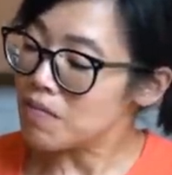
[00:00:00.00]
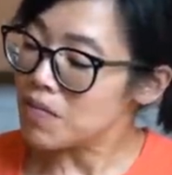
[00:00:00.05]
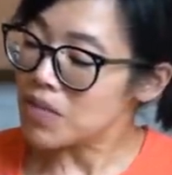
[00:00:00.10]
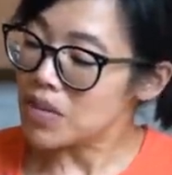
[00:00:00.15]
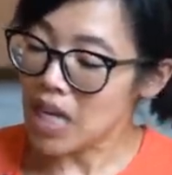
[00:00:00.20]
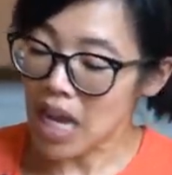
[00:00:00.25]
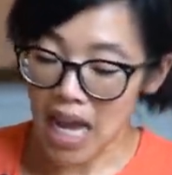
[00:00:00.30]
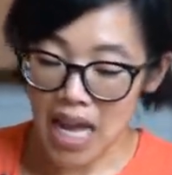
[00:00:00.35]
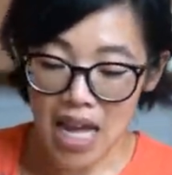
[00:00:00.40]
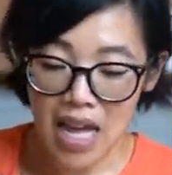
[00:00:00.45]

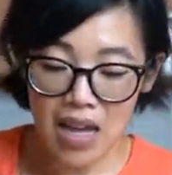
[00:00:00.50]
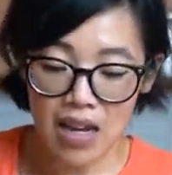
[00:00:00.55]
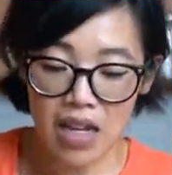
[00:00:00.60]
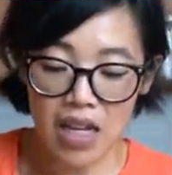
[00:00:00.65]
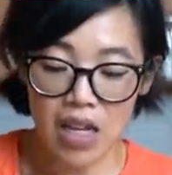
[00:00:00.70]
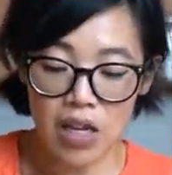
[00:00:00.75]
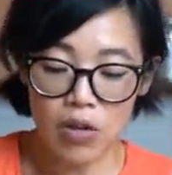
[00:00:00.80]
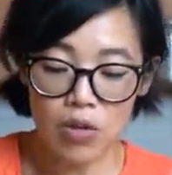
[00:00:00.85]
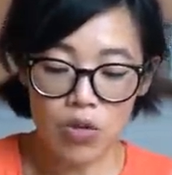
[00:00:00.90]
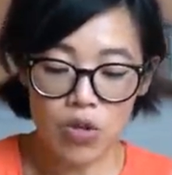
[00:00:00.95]
tan
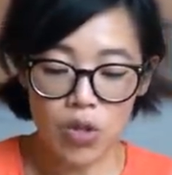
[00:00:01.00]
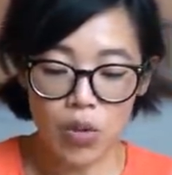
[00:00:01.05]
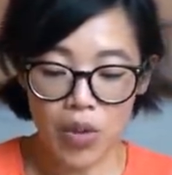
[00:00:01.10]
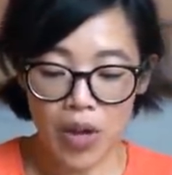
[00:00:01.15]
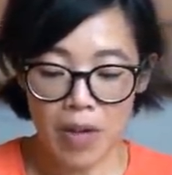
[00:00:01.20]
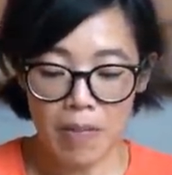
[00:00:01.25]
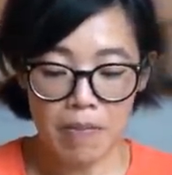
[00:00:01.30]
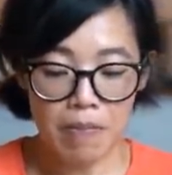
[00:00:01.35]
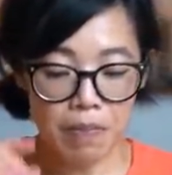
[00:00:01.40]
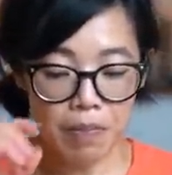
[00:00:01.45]
hue to
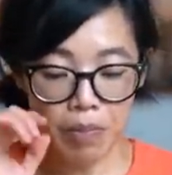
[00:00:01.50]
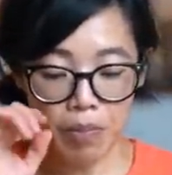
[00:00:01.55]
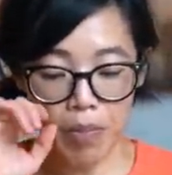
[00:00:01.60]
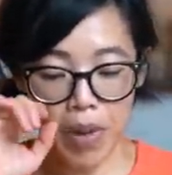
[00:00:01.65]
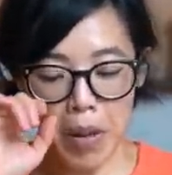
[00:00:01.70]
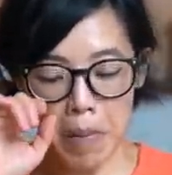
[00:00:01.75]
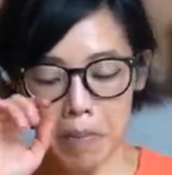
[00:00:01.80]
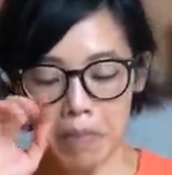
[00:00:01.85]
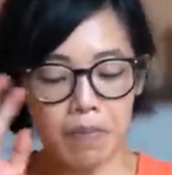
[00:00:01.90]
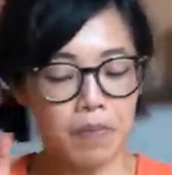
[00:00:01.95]
it,
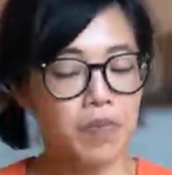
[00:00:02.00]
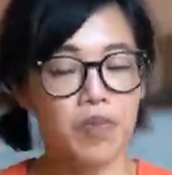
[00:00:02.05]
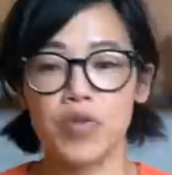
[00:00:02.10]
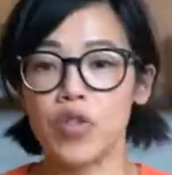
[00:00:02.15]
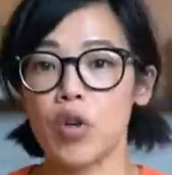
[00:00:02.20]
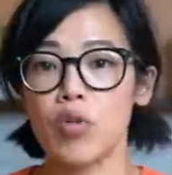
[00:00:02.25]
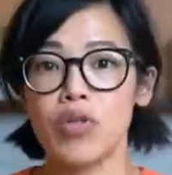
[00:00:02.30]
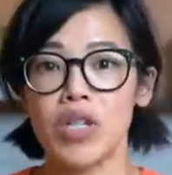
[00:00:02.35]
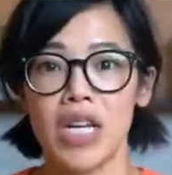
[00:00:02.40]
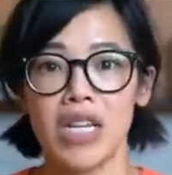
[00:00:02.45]
but
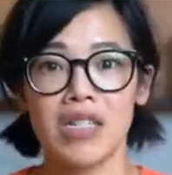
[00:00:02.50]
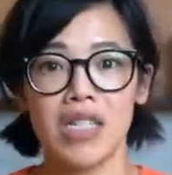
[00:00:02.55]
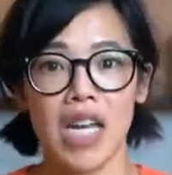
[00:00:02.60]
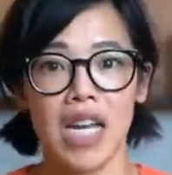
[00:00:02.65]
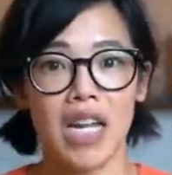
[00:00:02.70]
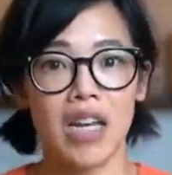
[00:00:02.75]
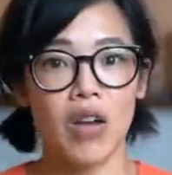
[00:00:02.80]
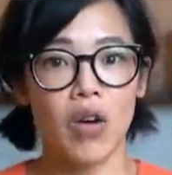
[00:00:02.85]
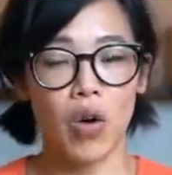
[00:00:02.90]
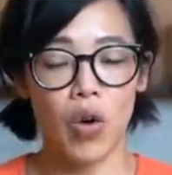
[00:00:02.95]
don't taste
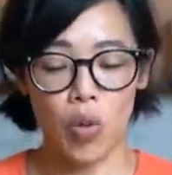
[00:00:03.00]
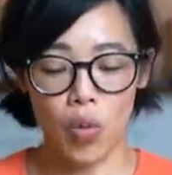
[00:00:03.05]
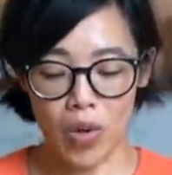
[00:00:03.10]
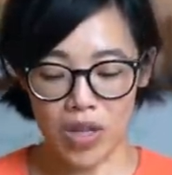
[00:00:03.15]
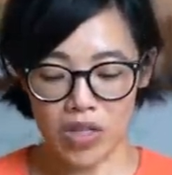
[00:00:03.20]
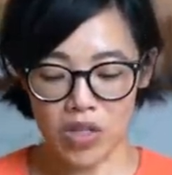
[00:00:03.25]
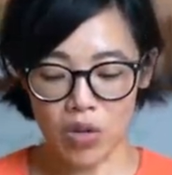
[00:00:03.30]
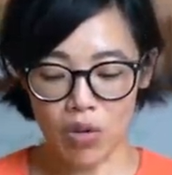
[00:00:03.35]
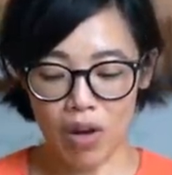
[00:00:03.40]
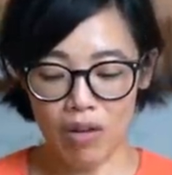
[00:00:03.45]
any Coke
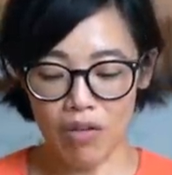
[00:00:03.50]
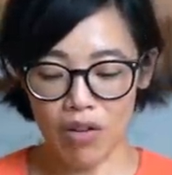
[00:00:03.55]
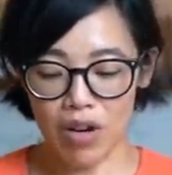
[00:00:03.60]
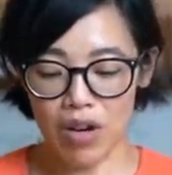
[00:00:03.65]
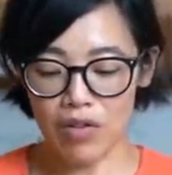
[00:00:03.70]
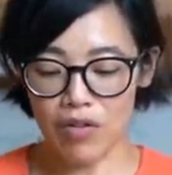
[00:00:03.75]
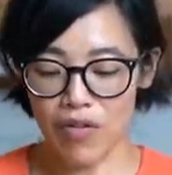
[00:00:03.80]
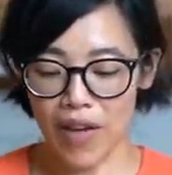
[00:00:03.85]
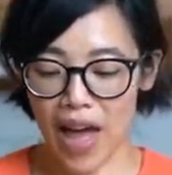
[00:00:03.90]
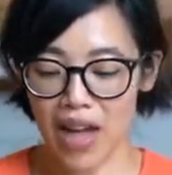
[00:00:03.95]
whatsoever.
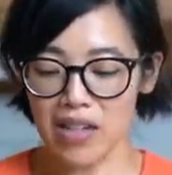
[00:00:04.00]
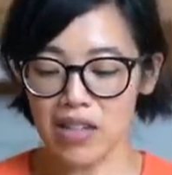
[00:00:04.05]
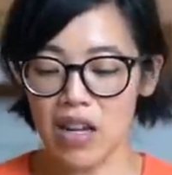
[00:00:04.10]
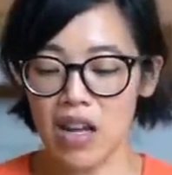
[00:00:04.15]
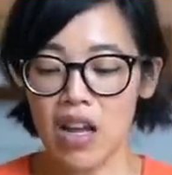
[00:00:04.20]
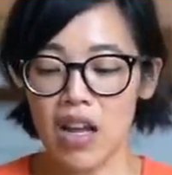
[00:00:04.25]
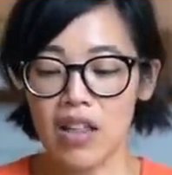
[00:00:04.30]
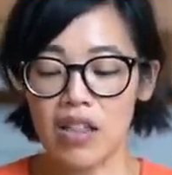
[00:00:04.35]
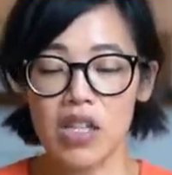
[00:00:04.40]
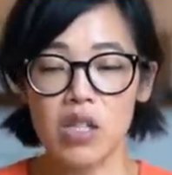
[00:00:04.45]
In fact,
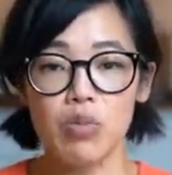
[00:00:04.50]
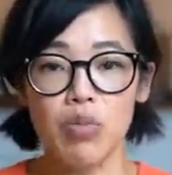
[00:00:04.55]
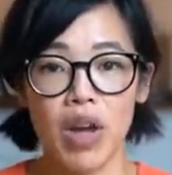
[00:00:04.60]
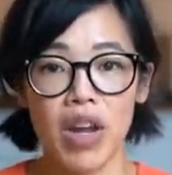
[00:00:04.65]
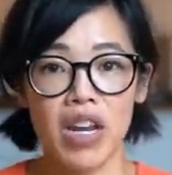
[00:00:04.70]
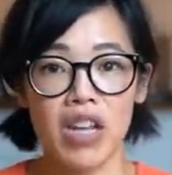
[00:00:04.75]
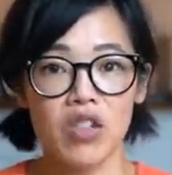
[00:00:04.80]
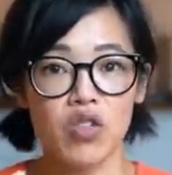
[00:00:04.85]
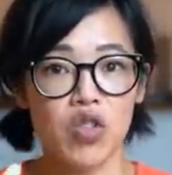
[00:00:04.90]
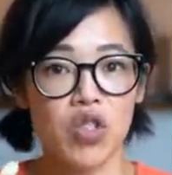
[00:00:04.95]
this
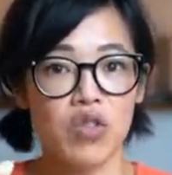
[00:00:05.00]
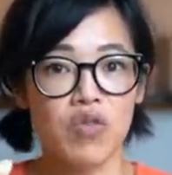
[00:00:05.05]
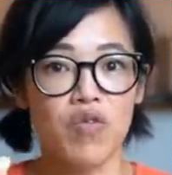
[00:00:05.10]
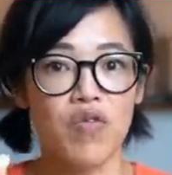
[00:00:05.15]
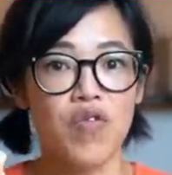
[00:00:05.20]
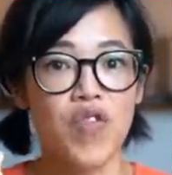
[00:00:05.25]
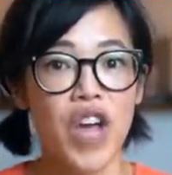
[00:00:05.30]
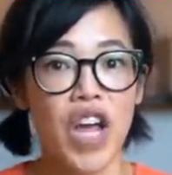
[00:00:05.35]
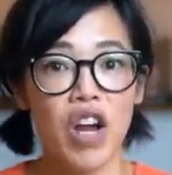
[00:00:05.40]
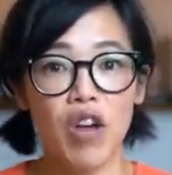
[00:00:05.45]
bread is just
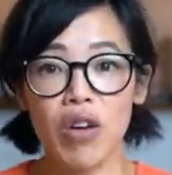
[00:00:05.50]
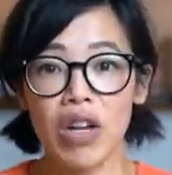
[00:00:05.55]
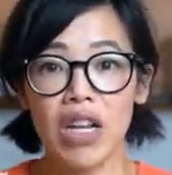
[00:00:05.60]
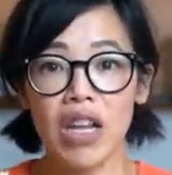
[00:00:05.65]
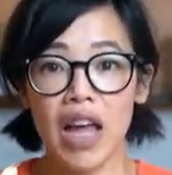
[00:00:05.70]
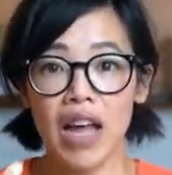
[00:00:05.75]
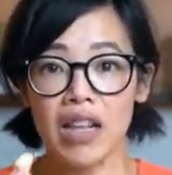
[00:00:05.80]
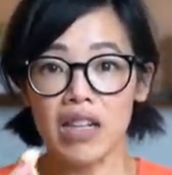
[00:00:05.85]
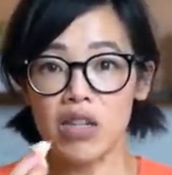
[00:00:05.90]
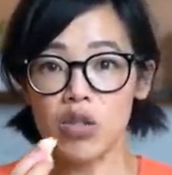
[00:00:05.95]
very
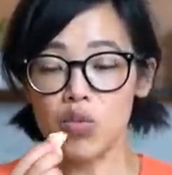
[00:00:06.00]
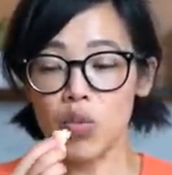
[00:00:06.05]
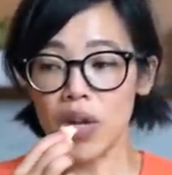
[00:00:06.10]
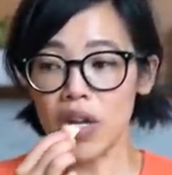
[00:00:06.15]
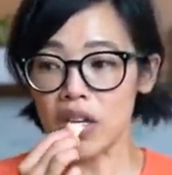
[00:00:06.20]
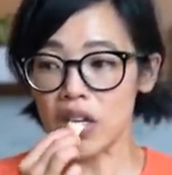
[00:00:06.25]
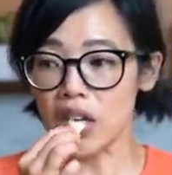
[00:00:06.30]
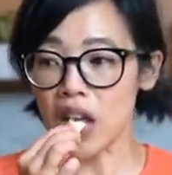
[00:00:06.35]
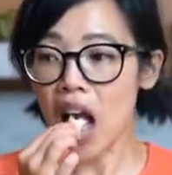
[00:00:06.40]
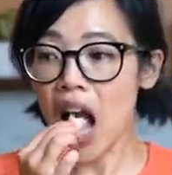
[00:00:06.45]
lightly
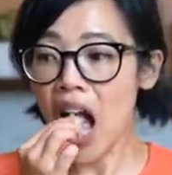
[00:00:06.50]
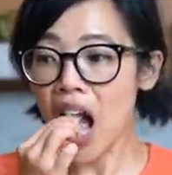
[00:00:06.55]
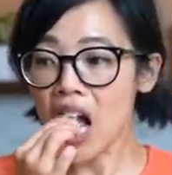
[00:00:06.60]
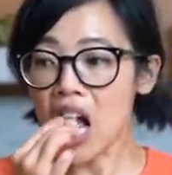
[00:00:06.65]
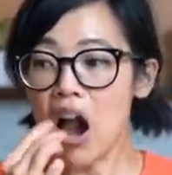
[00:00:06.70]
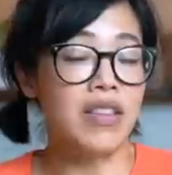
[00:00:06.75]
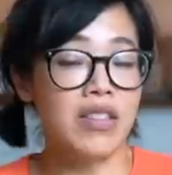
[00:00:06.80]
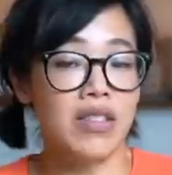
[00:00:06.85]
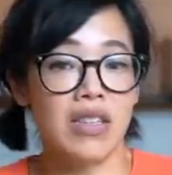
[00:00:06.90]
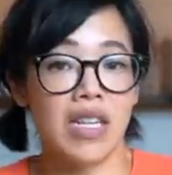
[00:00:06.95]
sweetened.
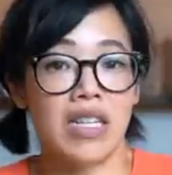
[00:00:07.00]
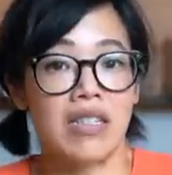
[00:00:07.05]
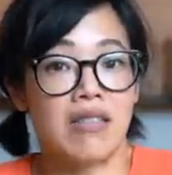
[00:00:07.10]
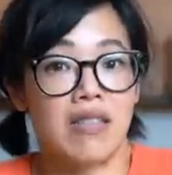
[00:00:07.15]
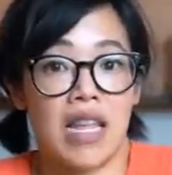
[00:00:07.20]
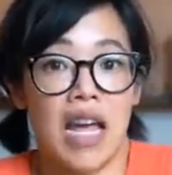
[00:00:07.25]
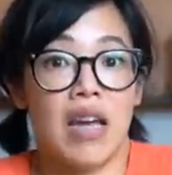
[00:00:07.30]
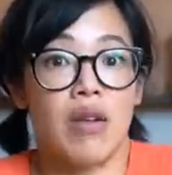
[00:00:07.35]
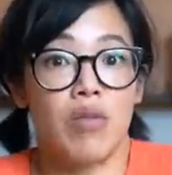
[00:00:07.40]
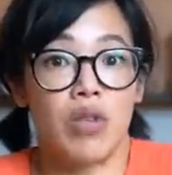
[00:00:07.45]
It's like
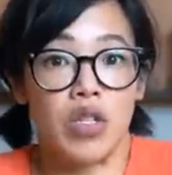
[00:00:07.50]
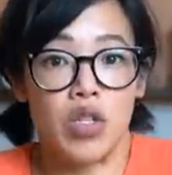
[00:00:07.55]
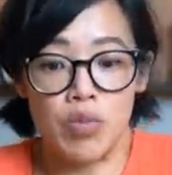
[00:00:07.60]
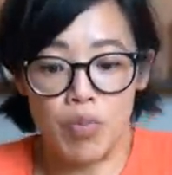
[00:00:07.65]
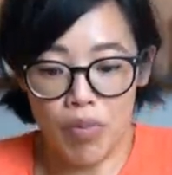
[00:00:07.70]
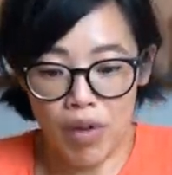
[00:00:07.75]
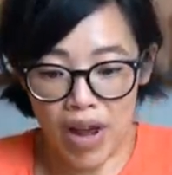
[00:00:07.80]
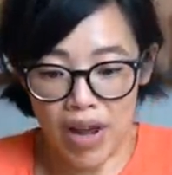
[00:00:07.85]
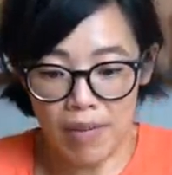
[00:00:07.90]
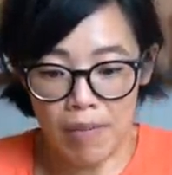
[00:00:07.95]
sandwich
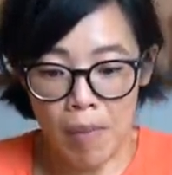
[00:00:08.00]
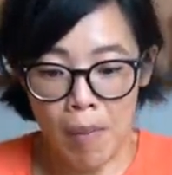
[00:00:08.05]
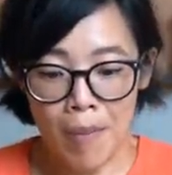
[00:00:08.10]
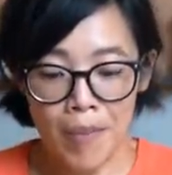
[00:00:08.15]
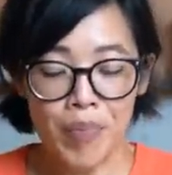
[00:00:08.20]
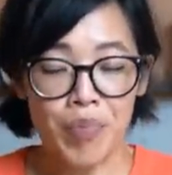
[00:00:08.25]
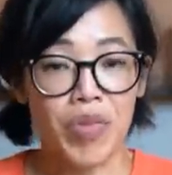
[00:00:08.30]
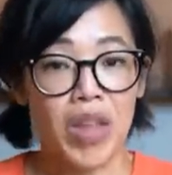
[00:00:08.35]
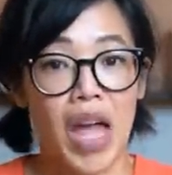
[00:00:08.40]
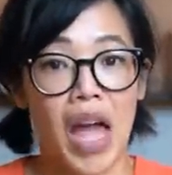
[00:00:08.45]
bread.
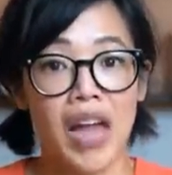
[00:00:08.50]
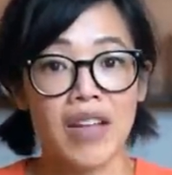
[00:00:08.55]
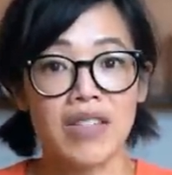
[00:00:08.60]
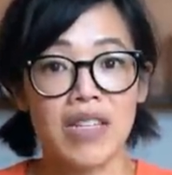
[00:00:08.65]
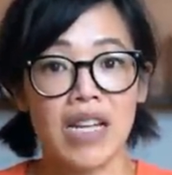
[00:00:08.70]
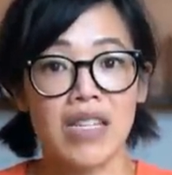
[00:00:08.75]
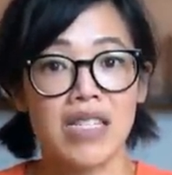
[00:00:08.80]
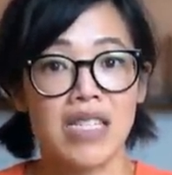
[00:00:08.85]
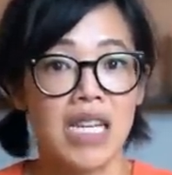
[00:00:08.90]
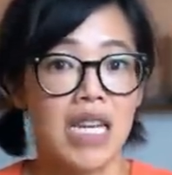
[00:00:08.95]
It has
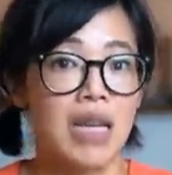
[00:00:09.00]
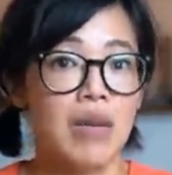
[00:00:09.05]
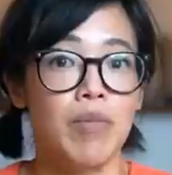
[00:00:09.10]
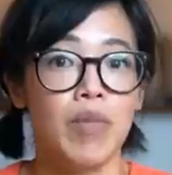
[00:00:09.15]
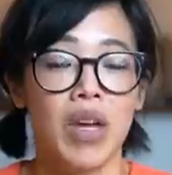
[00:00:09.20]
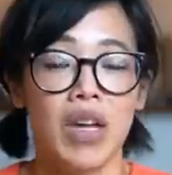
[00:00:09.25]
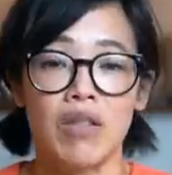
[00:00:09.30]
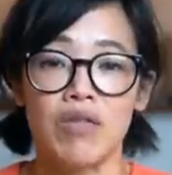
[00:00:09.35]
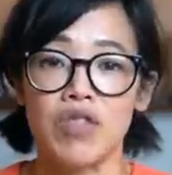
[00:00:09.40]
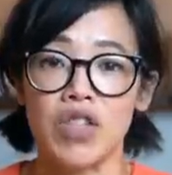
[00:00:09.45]
that same
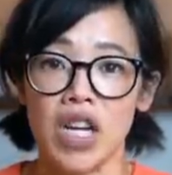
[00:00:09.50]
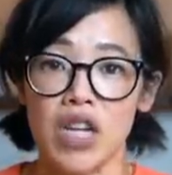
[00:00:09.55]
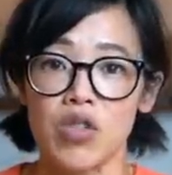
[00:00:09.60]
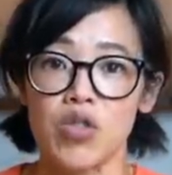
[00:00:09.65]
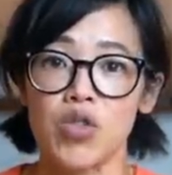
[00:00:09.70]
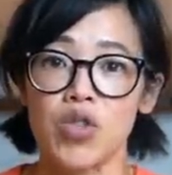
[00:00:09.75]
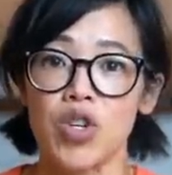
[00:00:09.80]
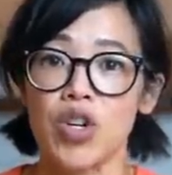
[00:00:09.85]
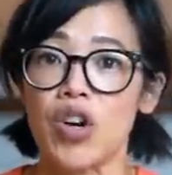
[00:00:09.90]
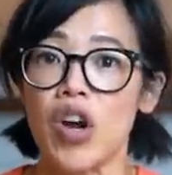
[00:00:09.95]
kind of
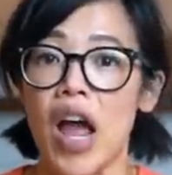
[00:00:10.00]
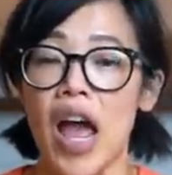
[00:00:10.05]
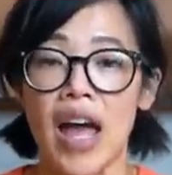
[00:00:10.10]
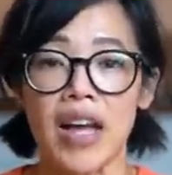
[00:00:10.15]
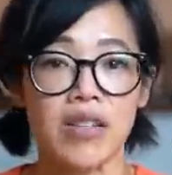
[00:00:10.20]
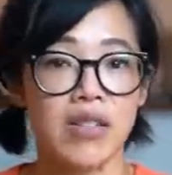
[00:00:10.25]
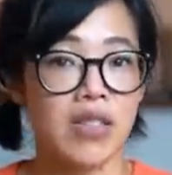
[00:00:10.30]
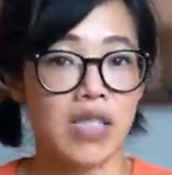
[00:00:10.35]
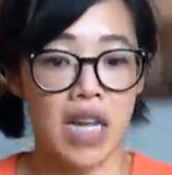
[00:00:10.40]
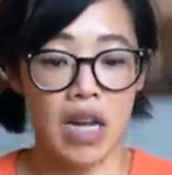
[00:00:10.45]
texture
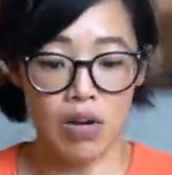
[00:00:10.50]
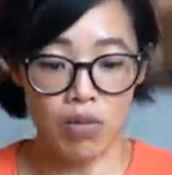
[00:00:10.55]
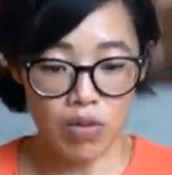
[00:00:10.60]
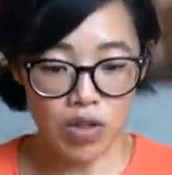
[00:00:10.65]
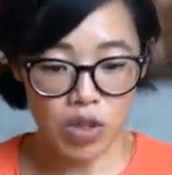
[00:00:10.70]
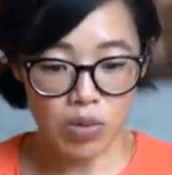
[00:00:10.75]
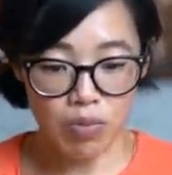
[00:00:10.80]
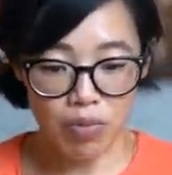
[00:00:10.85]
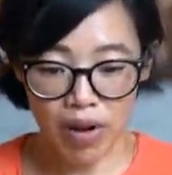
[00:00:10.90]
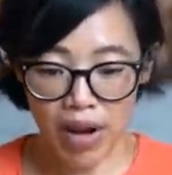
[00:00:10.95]
as
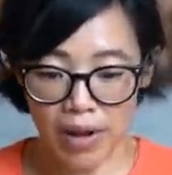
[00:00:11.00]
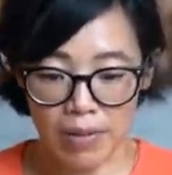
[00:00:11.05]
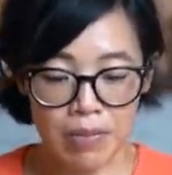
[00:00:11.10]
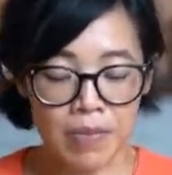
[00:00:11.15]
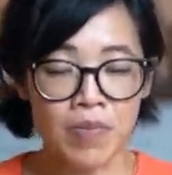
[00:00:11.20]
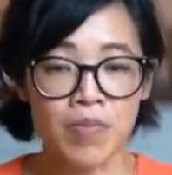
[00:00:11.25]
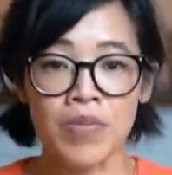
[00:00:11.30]
sandwich bread.